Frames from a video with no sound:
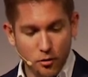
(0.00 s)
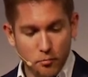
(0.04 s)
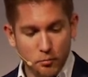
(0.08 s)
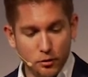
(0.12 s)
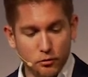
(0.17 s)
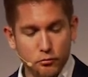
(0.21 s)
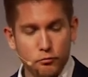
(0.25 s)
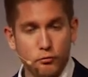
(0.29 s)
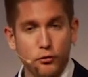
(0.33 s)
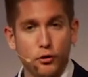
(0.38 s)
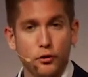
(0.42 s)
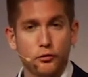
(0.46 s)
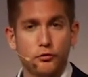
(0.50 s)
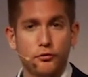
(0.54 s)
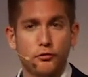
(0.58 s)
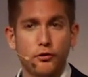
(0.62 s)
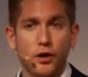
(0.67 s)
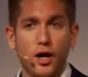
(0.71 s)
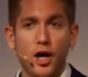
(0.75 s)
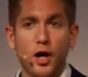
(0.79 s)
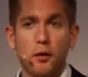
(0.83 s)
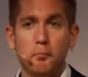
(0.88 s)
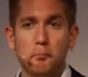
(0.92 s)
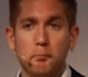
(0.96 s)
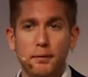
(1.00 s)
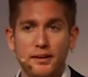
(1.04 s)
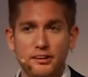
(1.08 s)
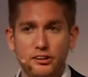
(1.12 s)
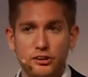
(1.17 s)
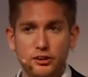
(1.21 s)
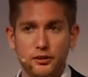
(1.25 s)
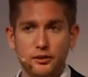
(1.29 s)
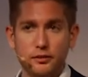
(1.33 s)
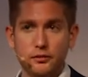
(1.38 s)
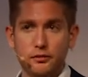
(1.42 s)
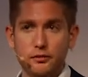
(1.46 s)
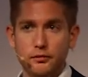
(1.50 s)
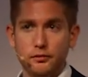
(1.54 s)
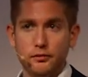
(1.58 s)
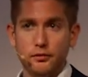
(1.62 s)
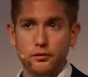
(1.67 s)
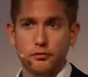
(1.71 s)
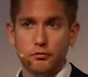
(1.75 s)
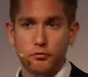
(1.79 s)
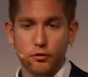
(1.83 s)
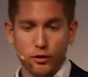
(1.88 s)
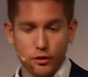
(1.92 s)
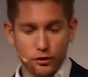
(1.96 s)
But first, our mission
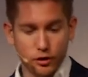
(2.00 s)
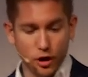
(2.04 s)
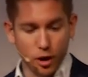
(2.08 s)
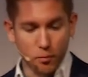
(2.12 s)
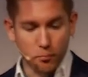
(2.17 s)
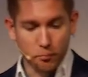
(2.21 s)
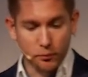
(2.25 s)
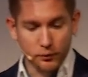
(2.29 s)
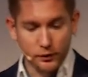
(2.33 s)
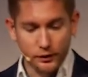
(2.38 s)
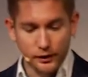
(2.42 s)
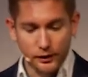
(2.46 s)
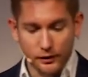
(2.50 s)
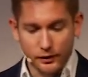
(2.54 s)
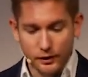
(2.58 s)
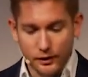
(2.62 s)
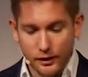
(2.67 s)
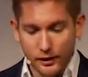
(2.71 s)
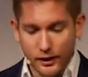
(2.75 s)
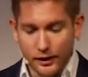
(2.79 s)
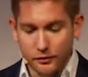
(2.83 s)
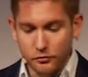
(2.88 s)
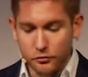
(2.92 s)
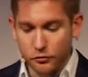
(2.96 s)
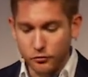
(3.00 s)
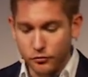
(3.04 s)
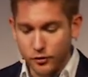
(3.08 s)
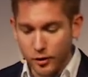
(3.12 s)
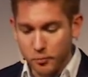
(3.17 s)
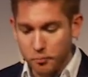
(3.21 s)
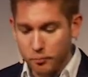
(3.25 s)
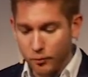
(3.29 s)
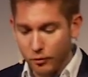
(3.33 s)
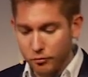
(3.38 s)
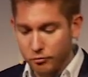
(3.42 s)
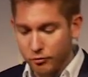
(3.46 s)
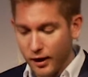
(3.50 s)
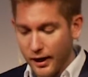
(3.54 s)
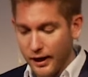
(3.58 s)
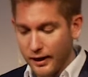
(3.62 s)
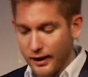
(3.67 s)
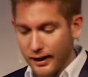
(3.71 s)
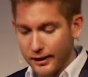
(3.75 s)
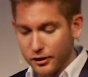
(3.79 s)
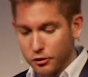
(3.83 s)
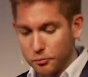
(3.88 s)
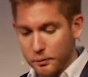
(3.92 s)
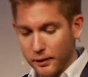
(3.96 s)
for the company is to simplify
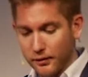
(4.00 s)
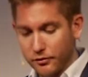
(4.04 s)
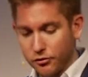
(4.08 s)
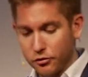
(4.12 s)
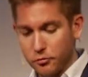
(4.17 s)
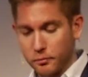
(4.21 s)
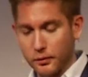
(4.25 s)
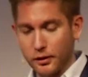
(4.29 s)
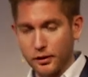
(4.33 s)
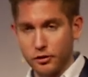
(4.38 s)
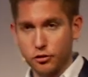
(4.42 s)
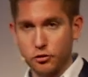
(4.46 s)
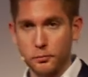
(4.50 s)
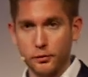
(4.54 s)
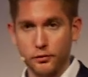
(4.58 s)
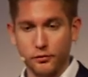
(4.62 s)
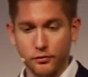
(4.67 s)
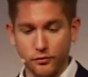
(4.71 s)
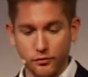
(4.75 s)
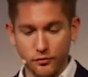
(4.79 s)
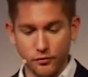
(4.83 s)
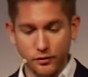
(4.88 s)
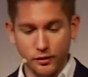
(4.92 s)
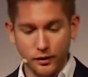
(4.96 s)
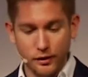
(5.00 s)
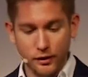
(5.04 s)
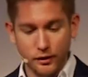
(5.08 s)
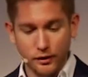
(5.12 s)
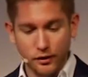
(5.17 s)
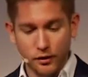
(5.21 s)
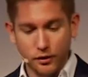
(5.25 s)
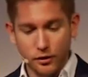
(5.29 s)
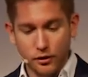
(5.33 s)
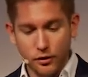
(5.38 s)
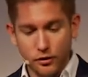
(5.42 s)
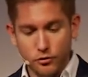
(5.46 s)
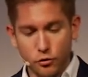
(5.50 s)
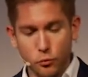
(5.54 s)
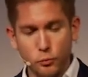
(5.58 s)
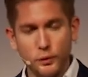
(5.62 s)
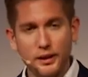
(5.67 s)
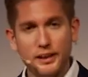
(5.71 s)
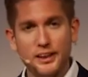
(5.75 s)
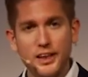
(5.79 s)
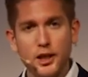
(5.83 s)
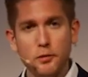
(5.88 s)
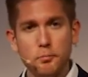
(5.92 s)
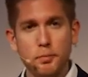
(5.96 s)
expense management. So
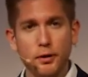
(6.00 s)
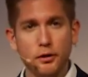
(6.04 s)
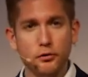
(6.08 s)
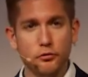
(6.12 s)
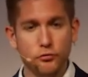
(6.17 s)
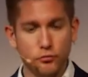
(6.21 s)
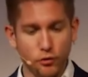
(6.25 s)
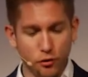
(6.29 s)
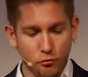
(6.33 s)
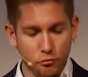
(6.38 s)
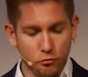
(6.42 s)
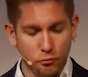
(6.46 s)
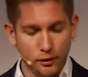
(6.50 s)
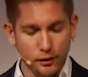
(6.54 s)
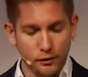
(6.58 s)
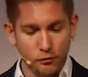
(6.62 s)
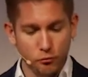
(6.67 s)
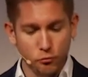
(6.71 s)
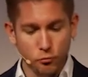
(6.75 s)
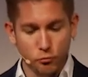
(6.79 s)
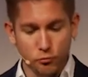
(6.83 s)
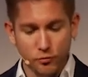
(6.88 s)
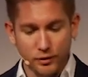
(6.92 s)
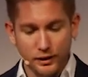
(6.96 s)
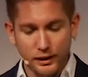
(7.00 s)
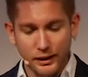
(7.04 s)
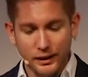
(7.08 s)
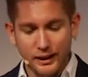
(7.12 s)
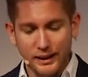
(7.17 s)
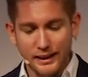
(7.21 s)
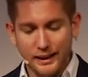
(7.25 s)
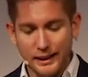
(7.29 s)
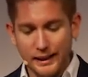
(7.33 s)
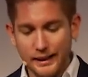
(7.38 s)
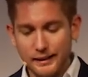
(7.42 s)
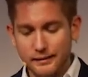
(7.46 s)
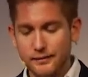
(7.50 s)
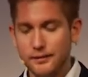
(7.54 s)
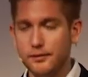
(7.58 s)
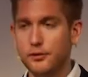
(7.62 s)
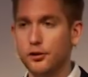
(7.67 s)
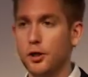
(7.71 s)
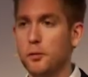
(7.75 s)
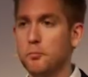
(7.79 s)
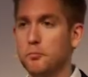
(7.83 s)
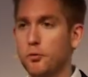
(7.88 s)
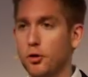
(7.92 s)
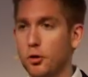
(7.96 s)
we keep our software really easy
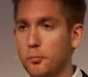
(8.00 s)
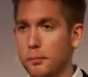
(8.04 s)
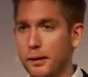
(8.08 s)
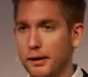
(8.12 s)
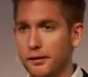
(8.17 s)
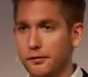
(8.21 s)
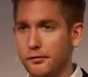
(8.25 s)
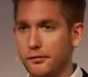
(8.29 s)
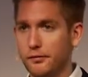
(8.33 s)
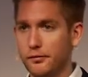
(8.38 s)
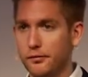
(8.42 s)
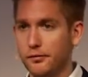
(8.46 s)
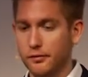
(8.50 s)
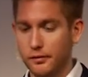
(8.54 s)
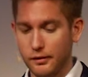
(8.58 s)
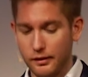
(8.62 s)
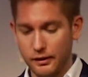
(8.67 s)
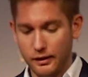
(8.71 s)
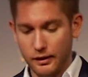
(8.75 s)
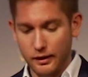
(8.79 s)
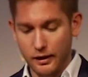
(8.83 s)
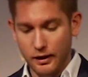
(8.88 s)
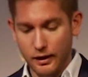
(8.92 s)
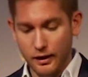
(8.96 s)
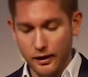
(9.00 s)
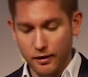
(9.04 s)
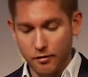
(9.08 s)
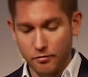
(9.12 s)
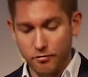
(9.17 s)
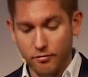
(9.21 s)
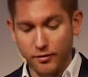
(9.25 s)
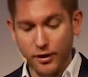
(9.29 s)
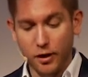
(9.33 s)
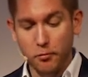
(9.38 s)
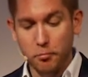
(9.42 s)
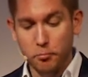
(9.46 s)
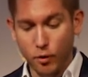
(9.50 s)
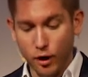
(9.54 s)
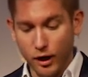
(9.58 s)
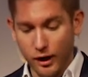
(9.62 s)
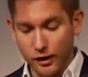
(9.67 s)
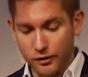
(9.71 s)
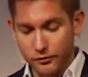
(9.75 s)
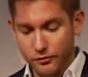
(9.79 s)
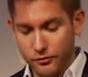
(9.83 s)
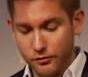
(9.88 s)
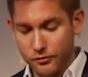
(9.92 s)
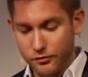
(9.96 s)
to implement, fair
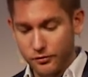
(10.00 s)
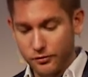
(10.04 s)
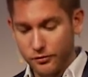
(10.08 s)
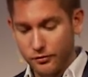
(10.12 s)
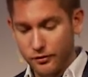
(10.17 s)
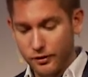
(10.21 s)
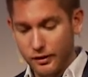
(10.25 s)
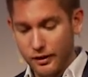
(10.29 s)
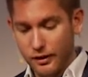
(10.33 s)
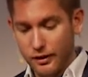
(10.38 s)
priced,